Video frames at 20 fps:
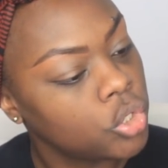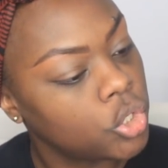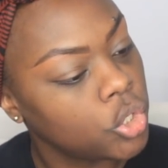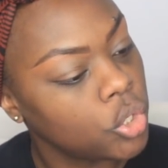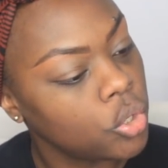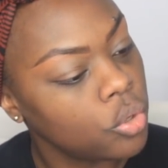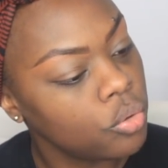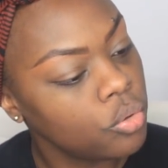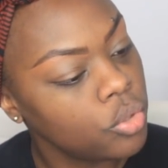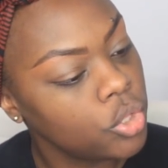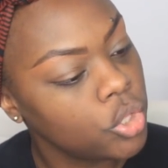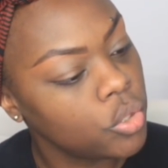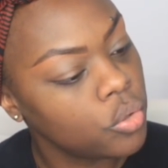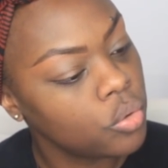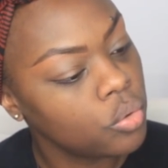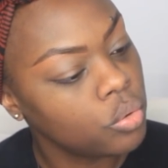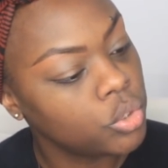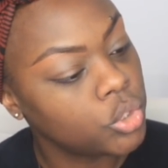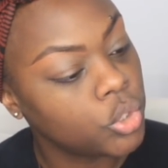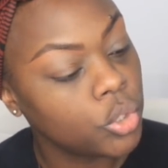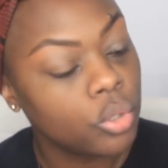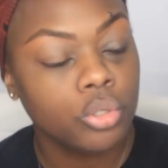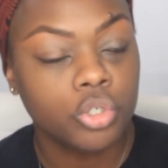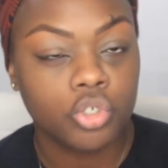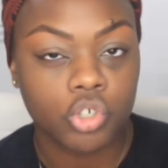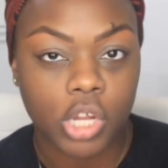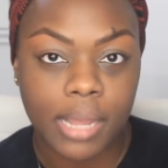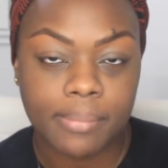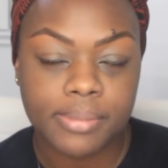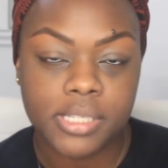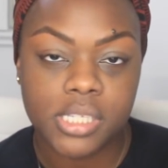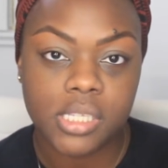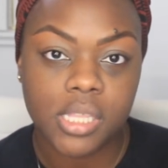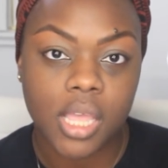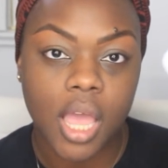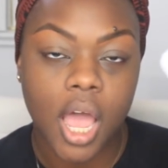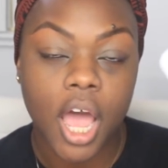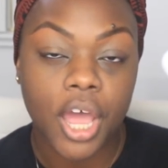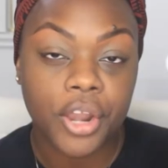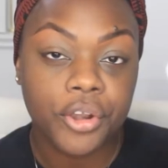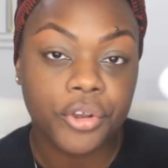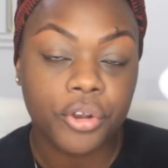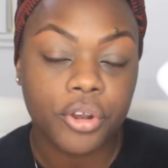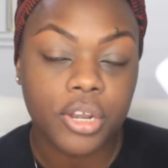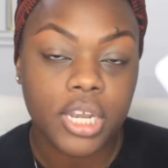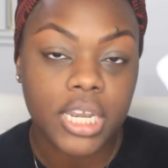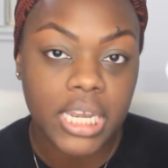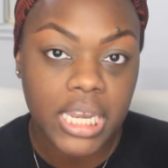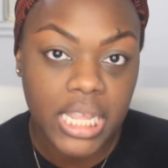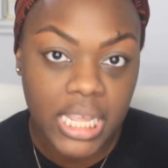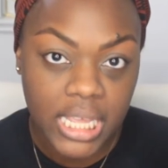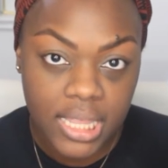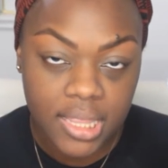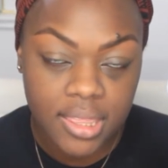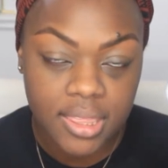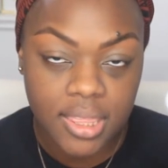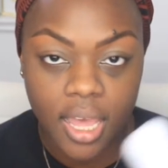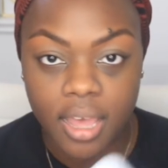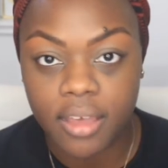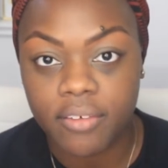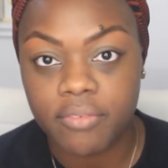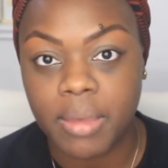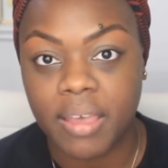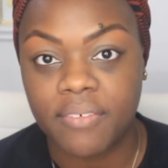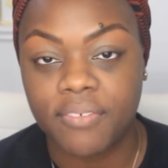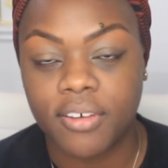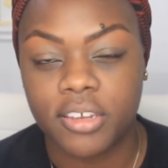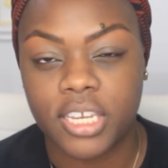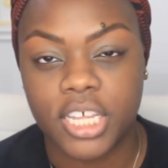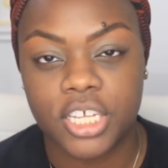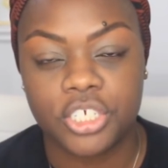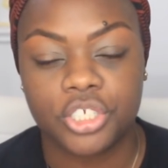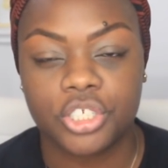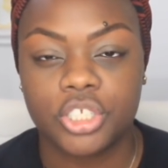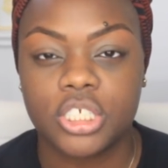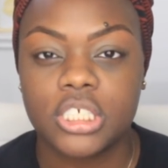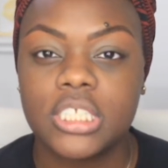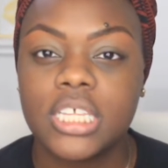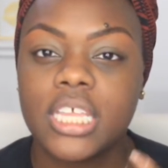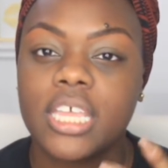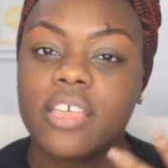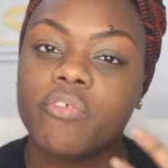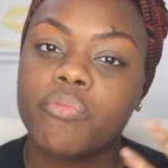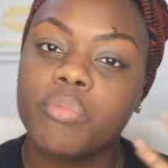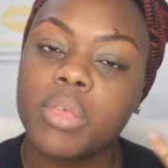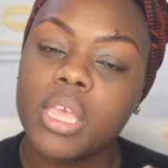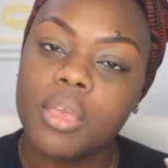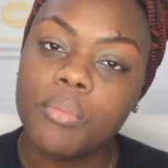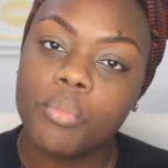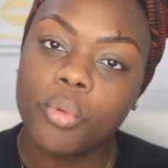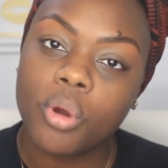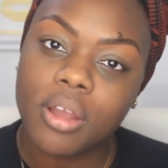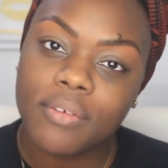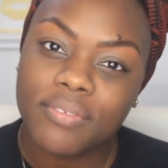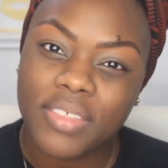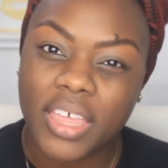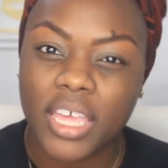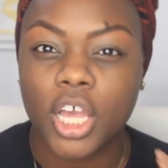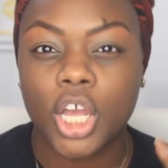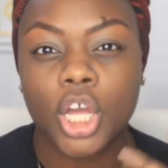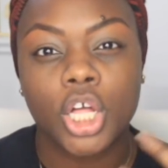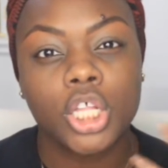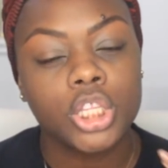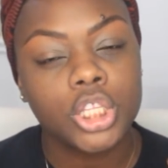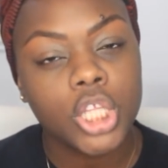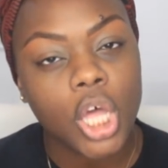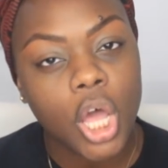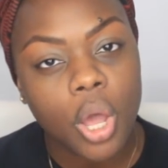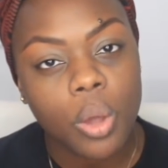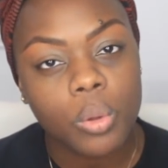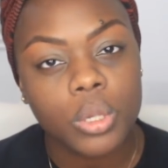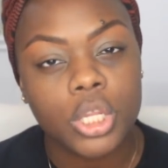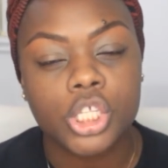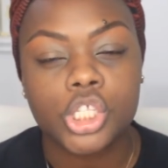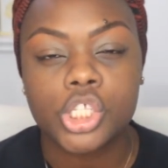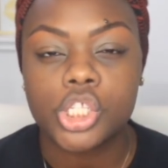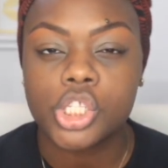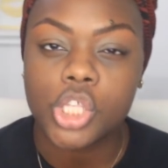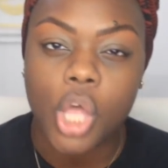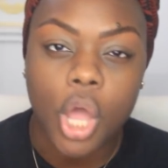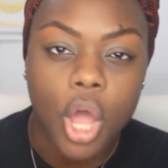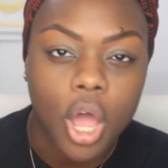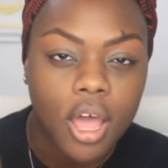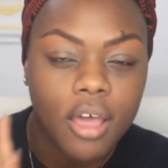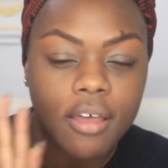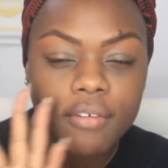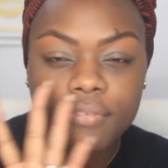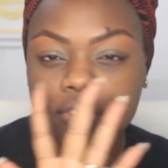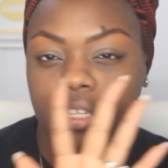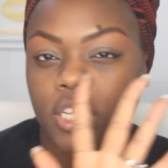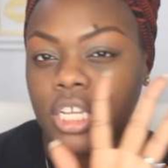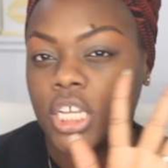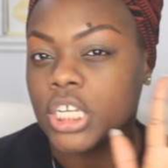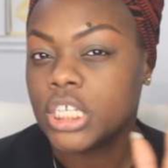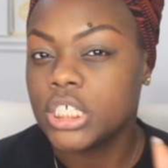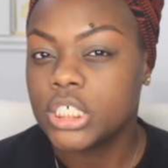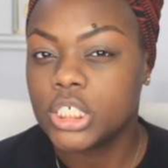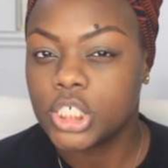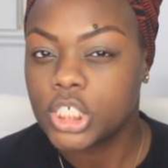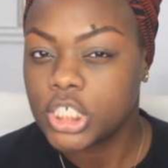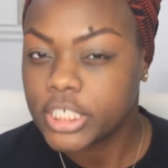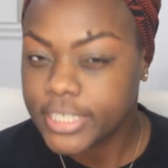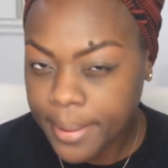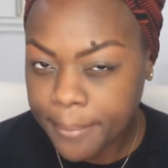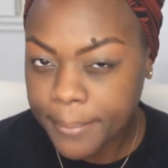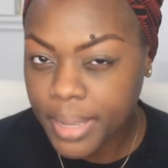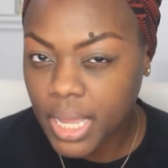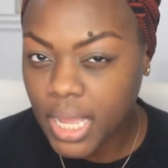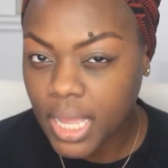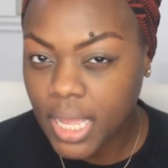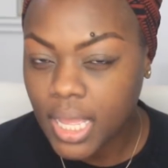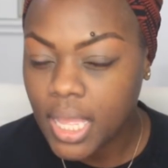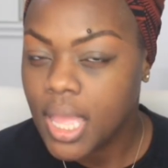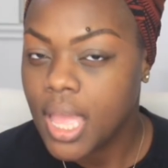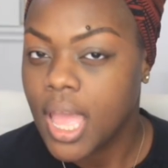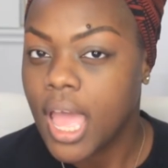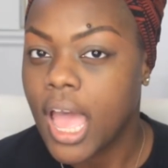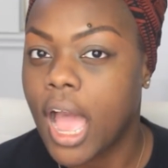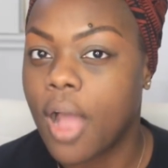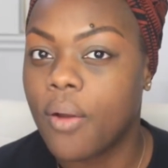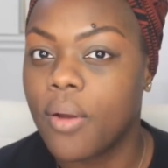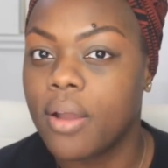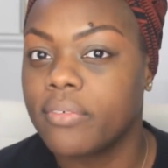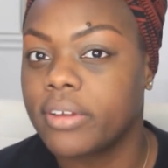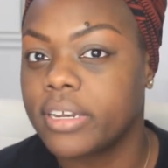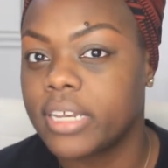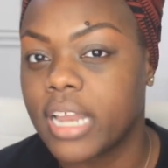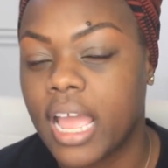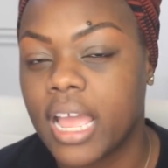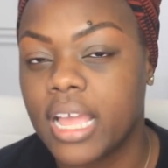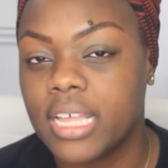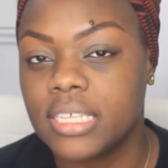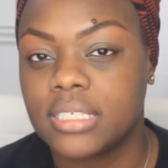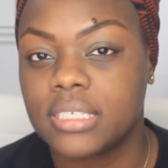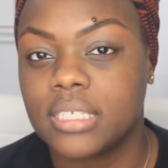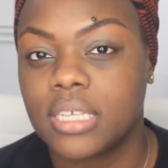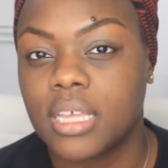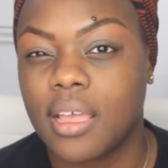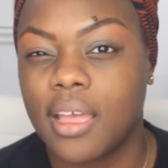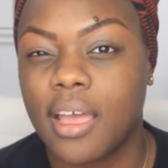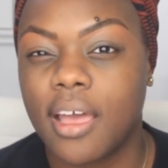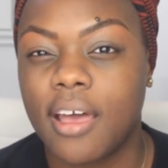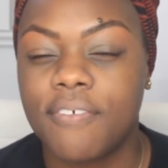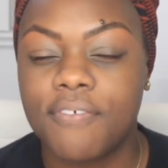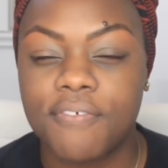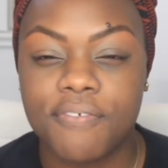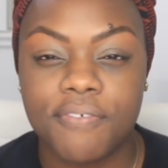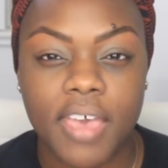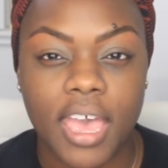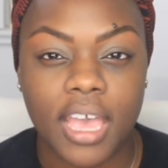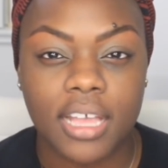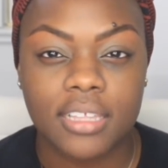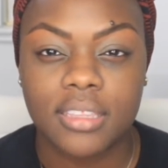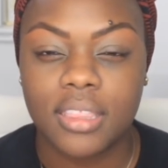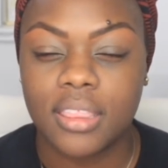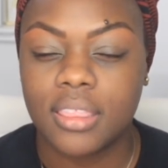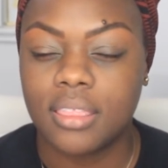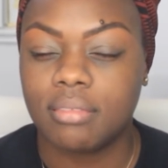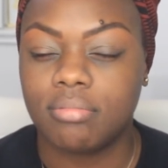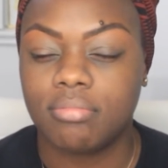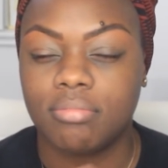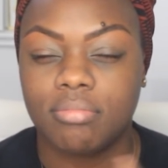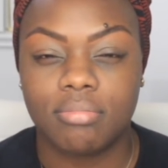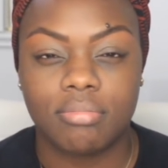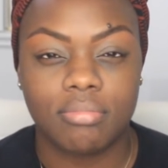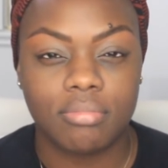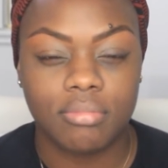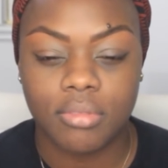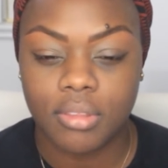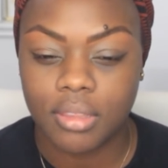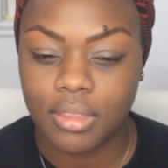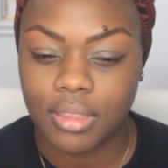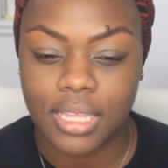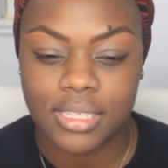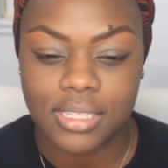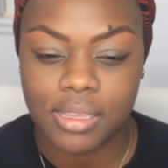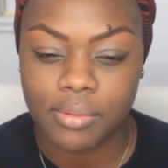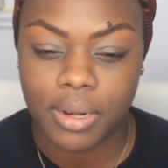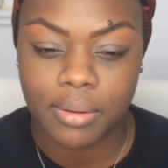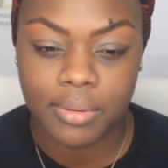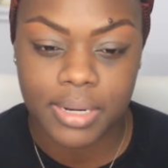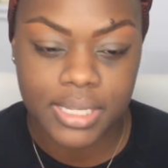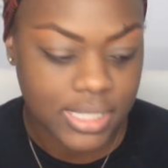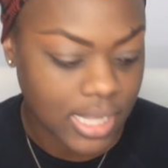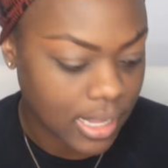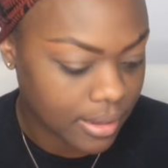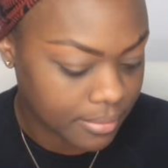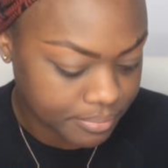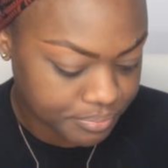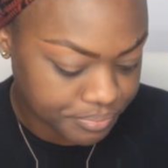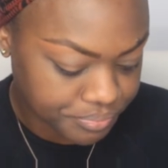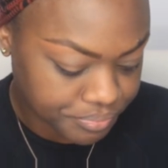Dew Drops underneath of my foundation, just to give me more of like a glow and a soft shimmer. However, not affect, that's not what I want to say.